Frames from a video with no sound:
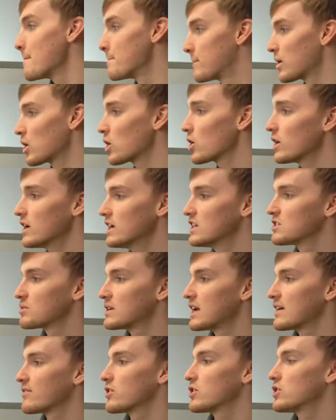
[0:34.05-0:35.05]
BRRRR is
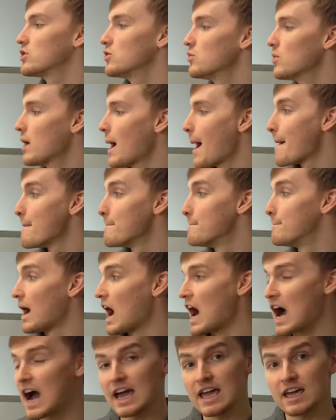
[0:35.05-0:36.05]
whenever you
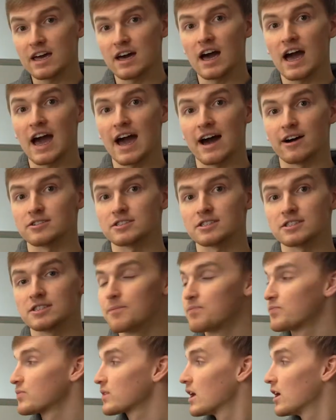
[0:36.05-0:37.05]
buy a house,
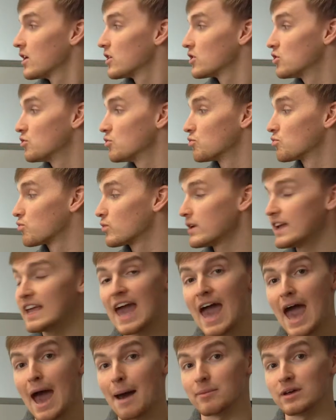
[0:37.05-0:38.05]
you
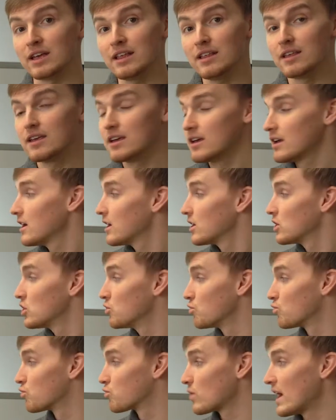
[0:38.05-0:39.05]
rehab it,
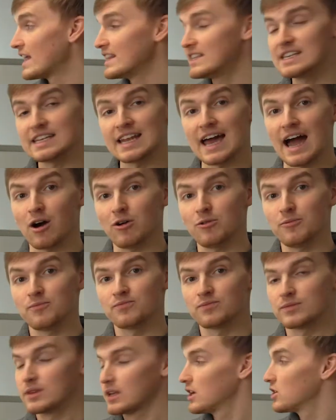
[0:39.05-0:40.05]
you rent it out,
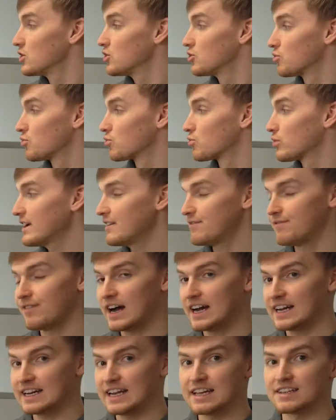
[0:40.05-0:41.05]
you
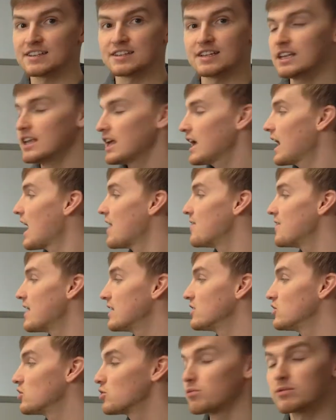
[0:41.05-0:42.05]
refinance it, and
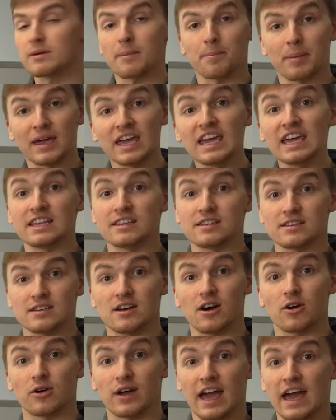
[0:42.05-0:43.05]
then you repeat,
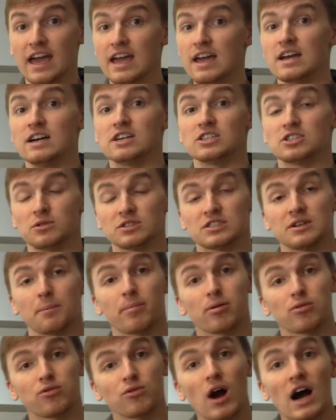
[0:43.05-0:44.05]
okay? So it's a
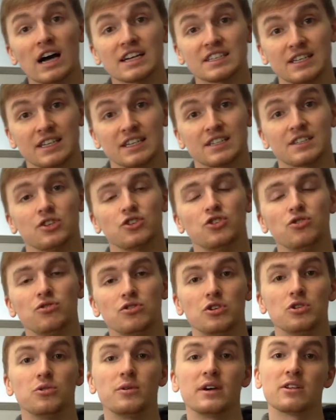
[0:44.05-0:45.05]
process that you
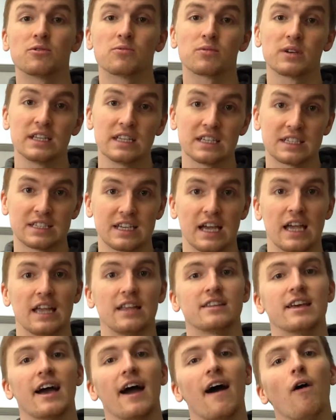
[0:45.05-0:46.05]
do in real
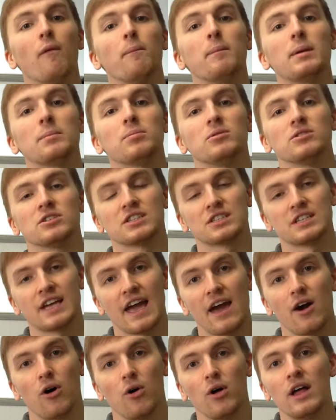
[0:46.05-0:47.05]
estate to help people
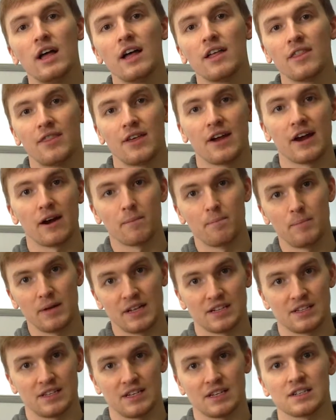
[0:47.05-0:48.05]
scale their
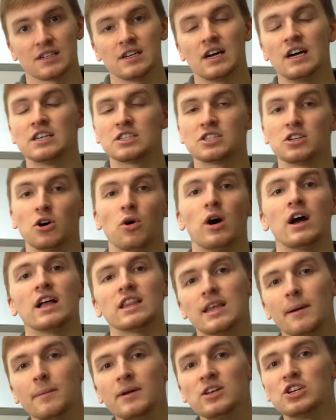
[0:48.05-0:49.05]
business. So
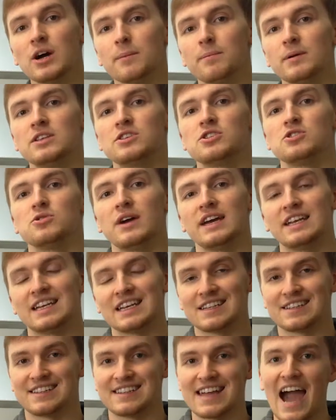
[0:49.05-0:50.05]
let me jump into an
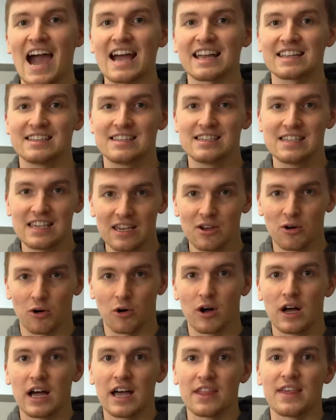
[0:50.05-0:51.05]
exact
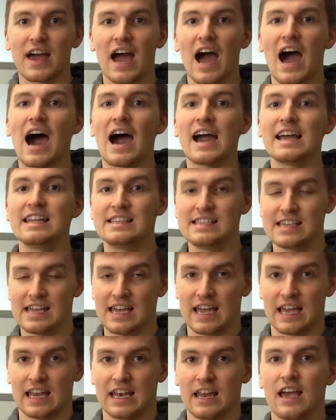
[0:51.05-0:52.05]
deal that I
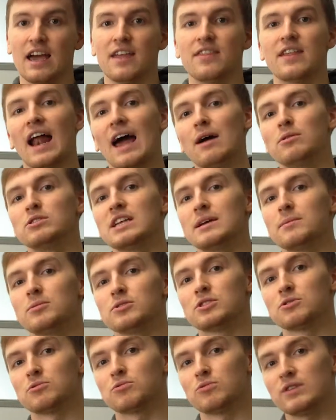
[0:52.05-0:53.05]
did that I was able
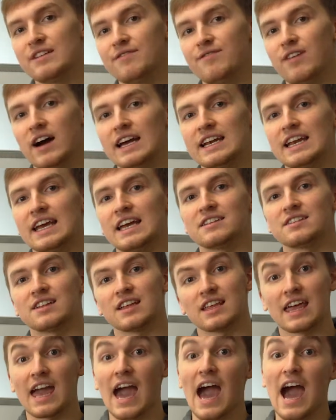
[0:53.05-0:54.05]
to refinance,
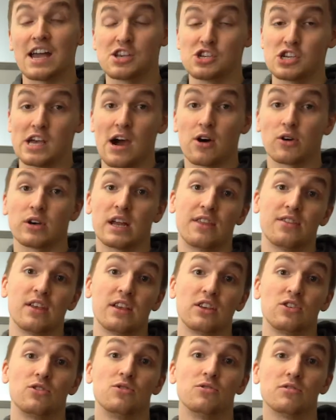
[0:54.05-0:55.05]
cash out, and
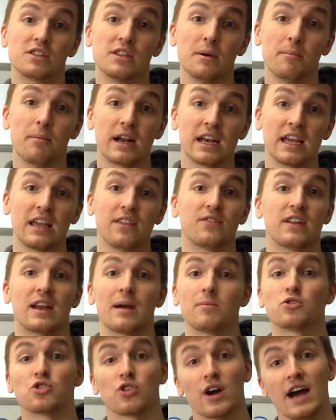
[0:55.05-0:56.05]
then use the money that
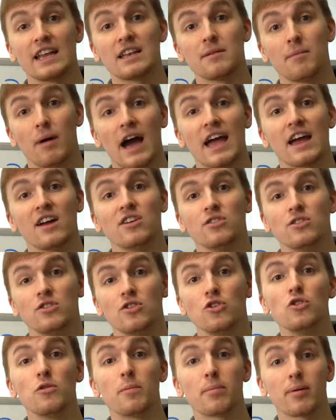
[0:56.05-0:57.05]
I'm trying to buy a
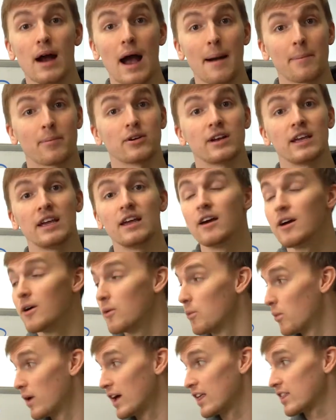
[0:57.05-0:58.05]
new property
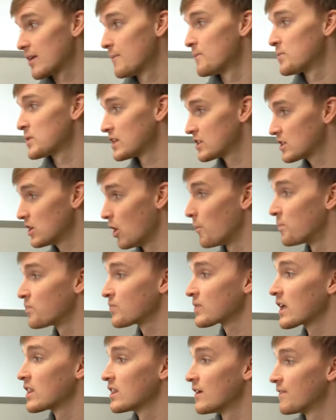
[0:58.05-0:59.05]
with. So
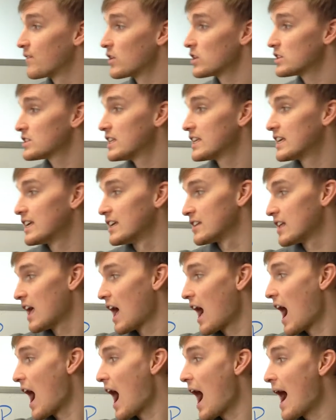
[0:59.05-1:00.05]
the first thing is
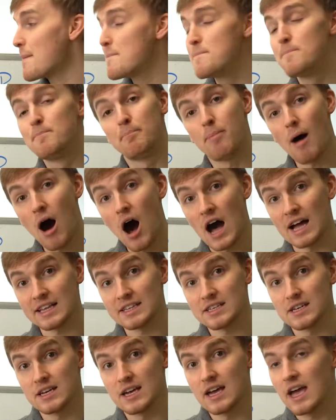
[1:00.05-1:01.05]
I
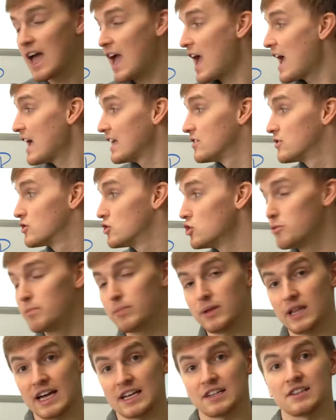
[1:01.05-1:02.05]
bought a
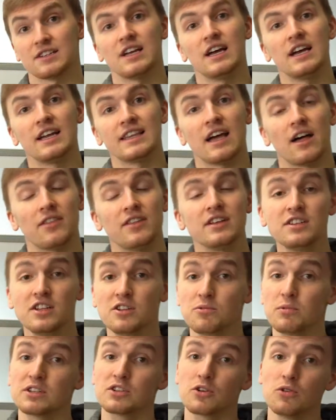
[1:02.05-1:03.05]
duplex. Now this is
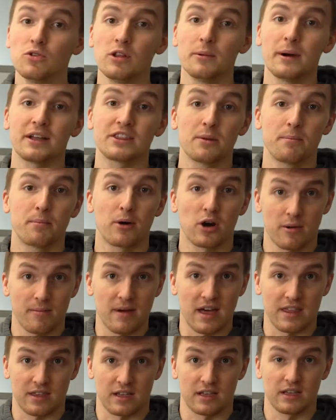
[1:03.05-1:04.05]
what's cool about the BRRRR method.